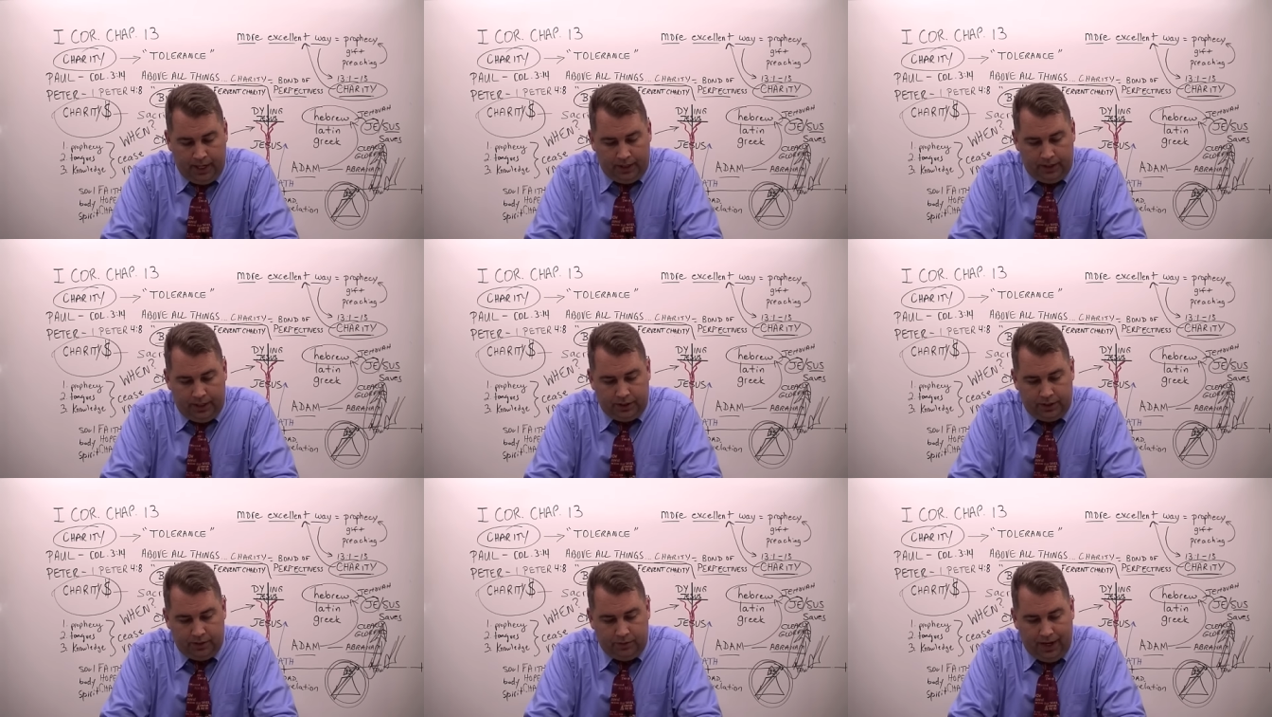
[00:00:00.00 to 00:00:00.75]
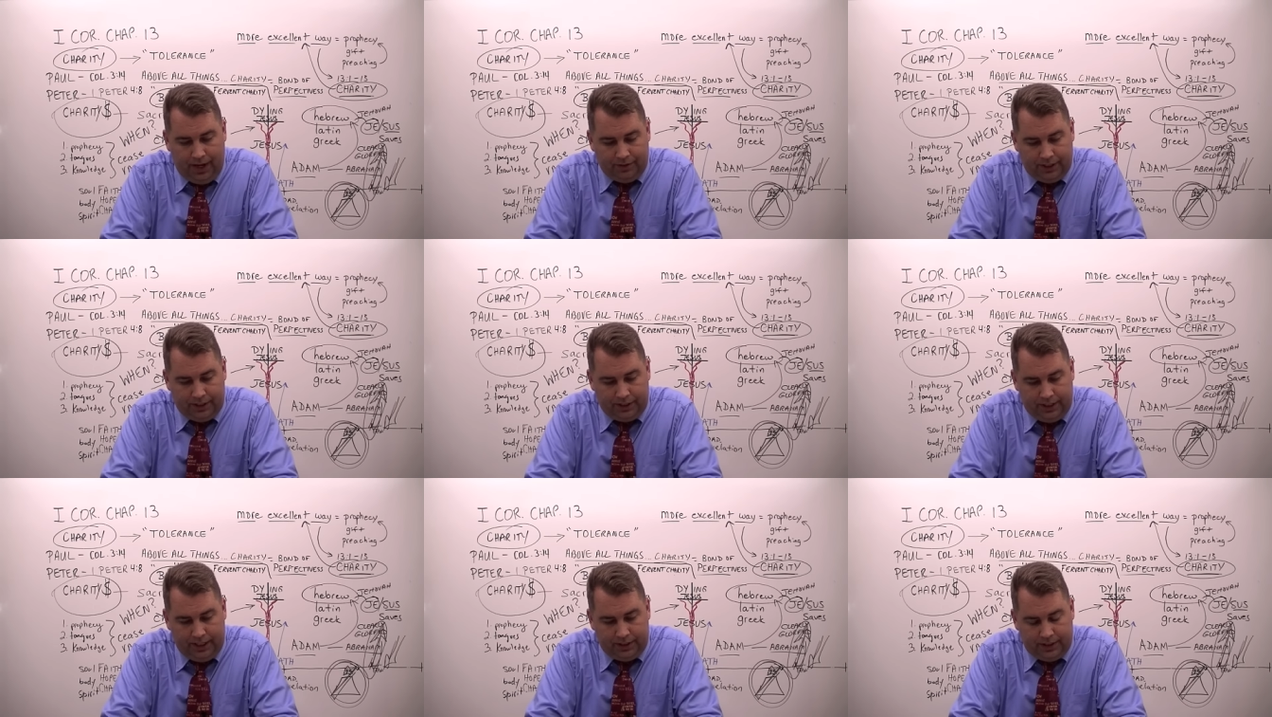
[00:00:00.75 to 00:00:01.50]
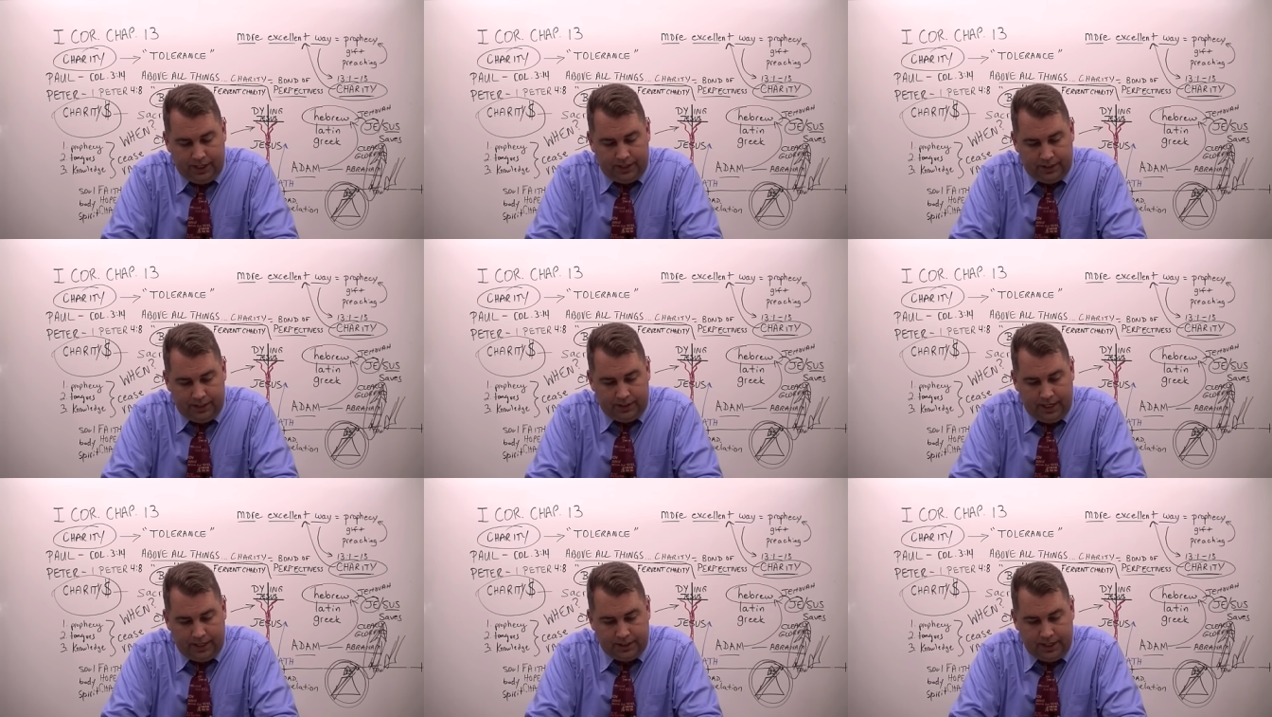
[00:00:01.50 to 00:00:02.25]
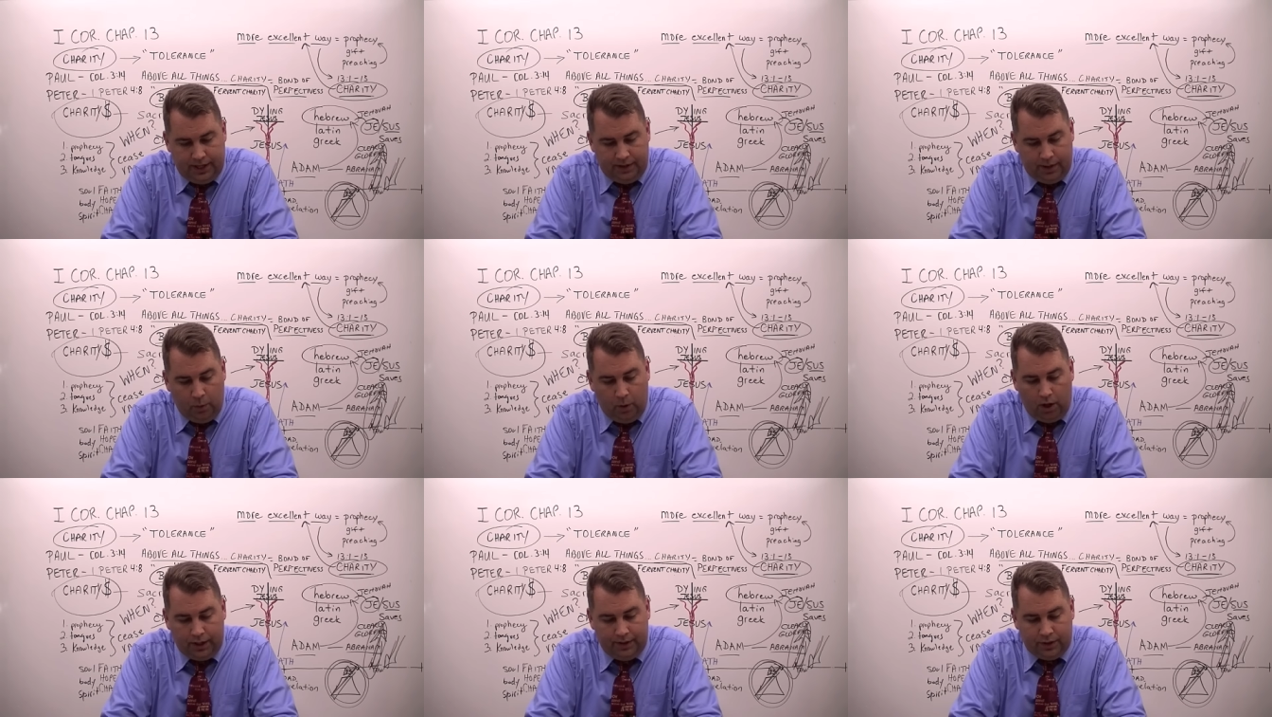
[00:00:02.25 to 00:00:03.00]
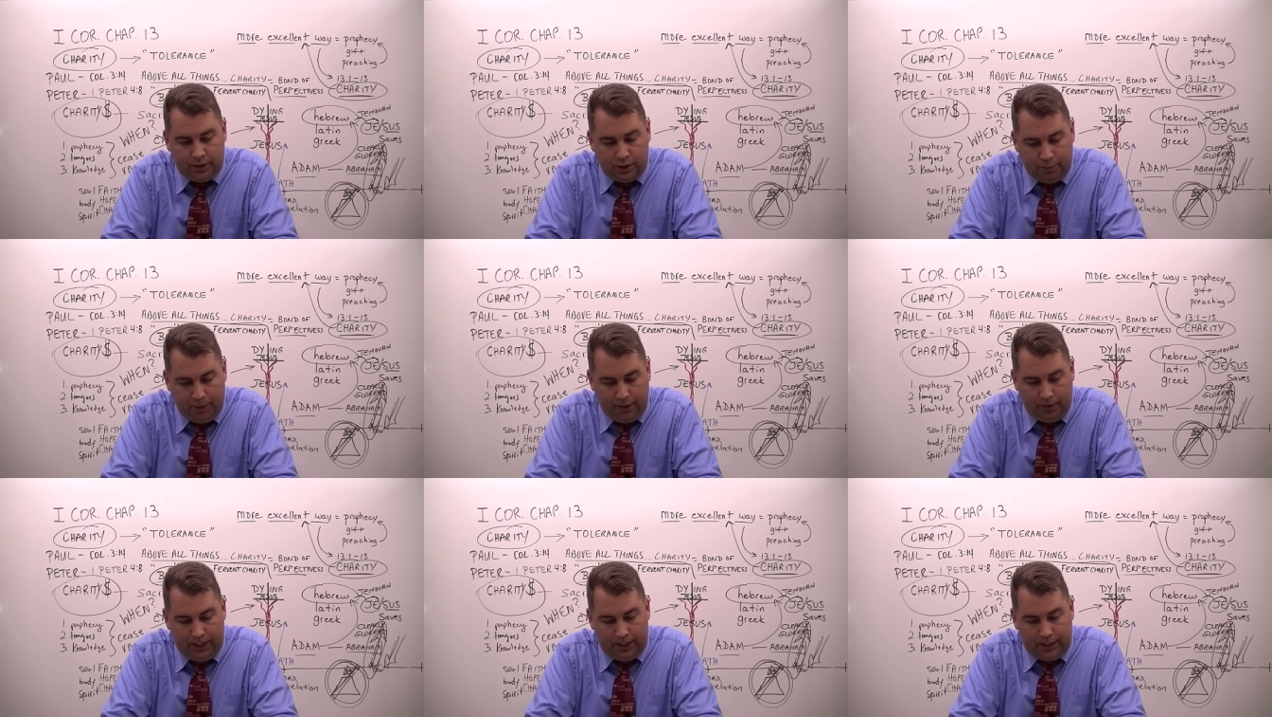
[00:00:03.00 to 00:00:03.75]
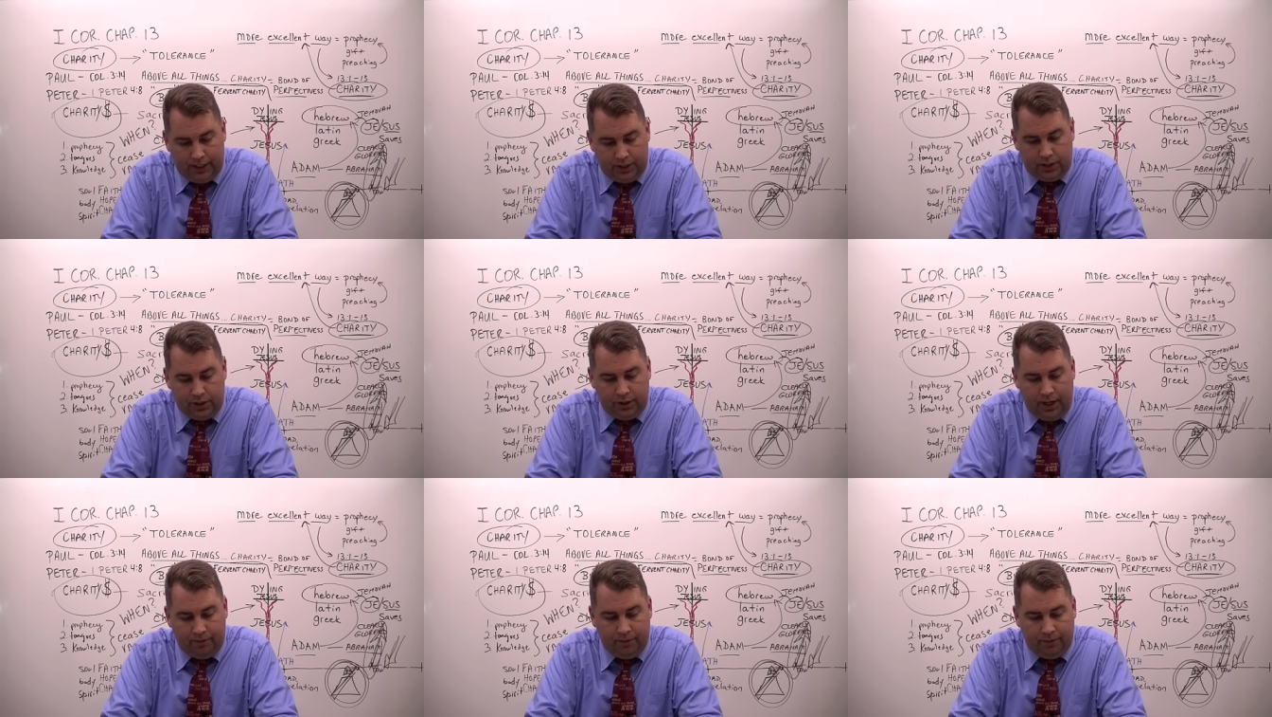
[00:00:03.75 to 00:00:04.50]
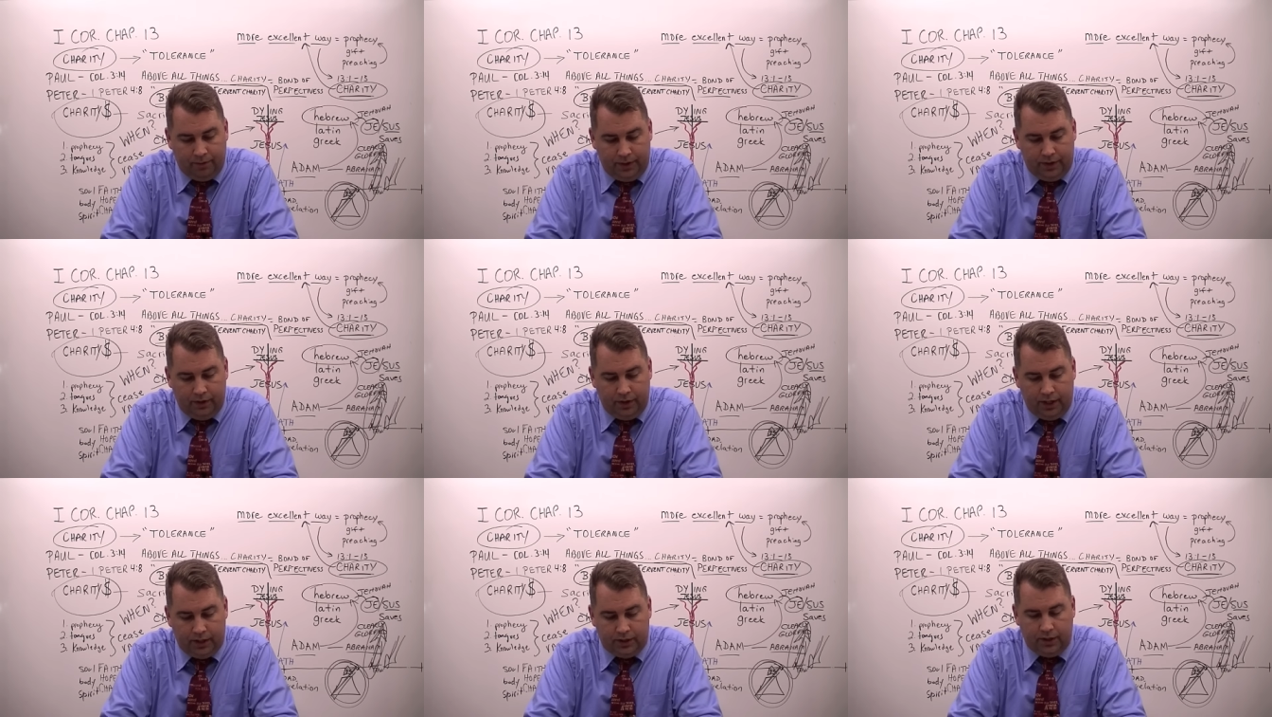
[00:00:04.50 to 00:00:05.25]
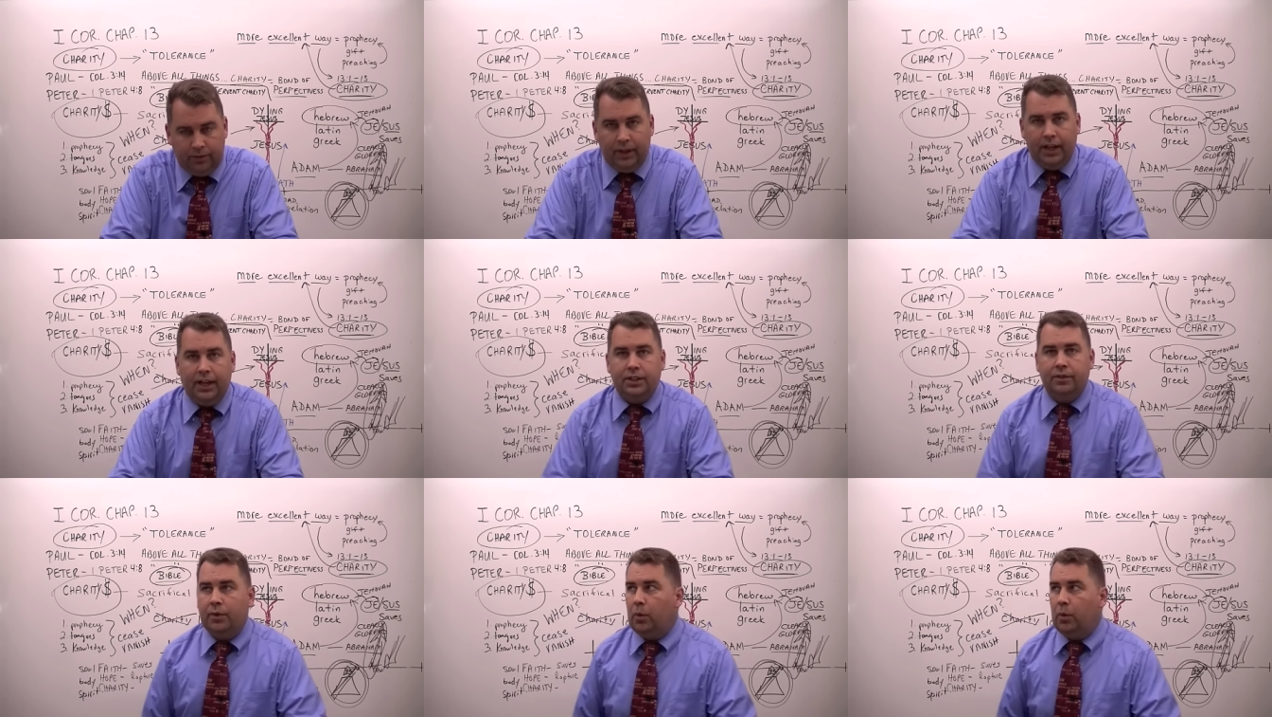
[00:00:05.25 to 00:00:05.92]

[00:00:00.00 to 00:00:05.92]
And Galatians 5.16 says, This I say then, walk in the Spirit, and you shall not fulfill the lust of the flesh.